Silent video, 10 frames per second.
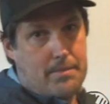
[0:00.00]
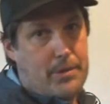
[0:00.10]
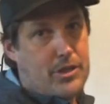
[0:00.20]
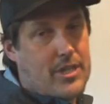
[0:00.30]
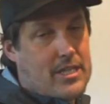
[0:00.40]

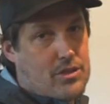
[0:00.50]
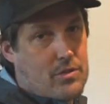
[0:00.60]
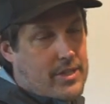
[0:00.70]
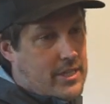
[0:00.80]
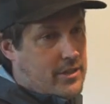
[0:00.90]
Pushing is
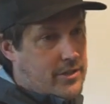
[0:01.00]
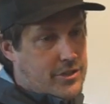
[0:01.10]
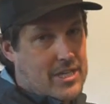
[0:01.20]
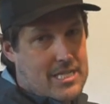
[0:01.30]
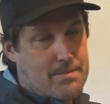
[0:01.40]
using your
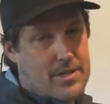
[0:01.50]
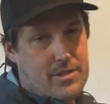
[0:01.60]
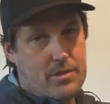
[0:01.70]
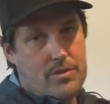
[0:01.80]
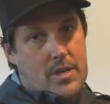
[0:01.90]
chest
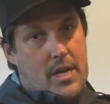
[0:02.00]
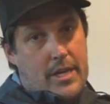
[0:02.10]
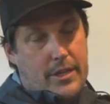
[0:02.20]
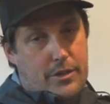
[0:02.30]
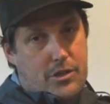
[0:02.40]
muscles,
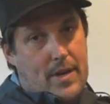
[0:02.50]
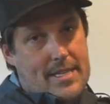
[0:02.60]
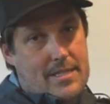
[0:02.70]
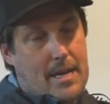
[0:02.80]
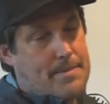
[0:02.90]
your
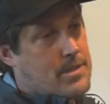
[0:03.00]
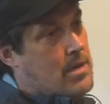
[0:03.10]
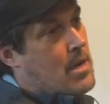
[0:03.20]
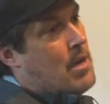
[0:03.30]
triceps.